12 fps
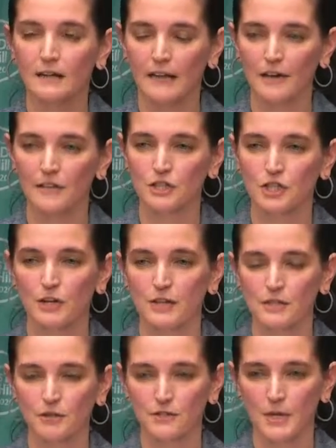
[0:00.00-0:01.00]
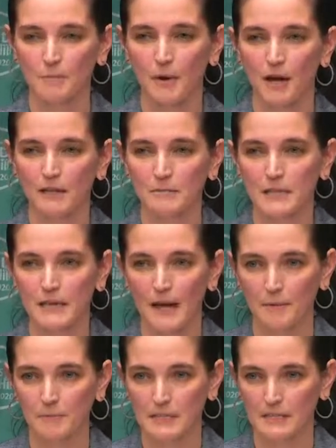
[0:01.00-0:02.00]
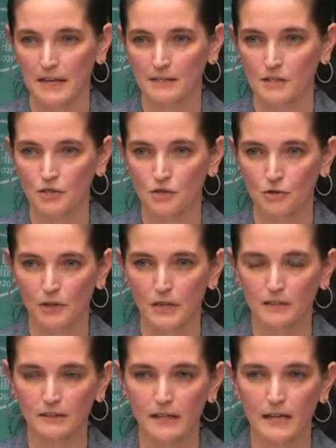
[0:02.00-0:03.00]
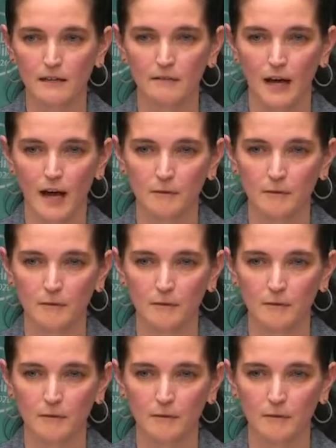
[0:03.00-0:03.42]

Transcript: Catholic Charities of St. Paul and Minneapolis has historically